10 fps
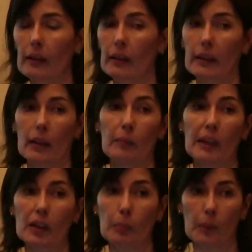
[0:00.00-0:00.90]
and can be
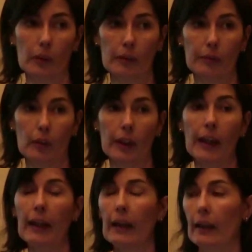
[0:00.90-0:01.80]
exported for
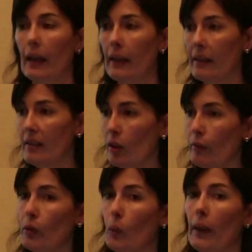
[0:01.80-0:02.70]
another
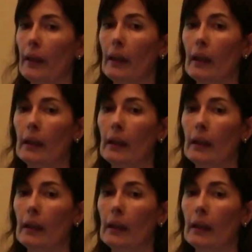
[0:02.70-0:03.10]
software